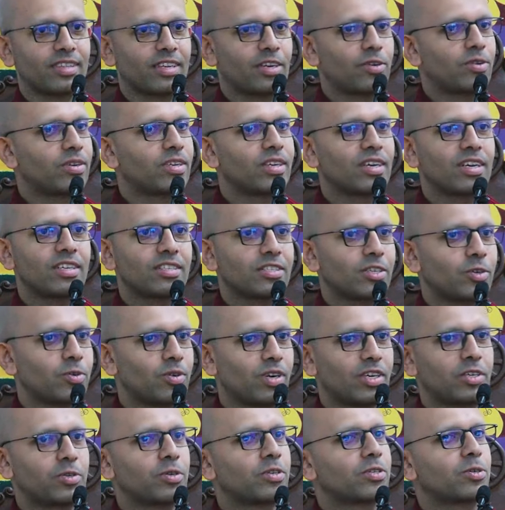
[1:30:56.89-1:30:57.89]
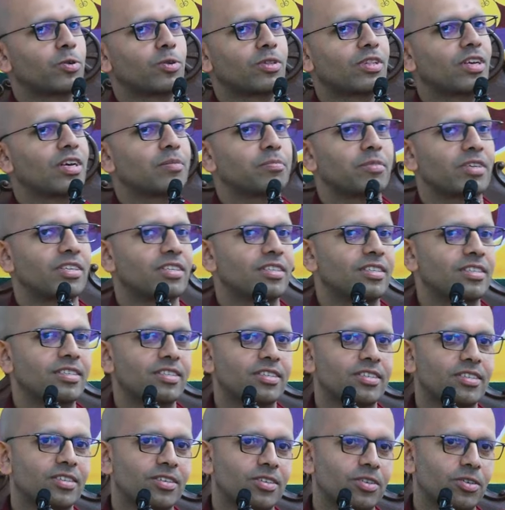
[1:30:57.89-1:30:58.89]
They only ask you, are you a Sotapanna
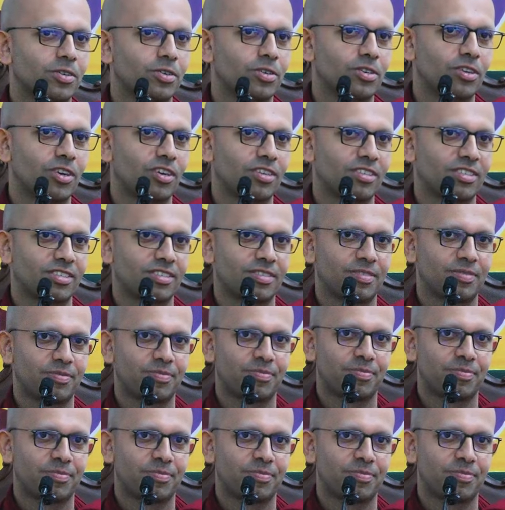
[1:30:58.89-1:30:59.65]
or not?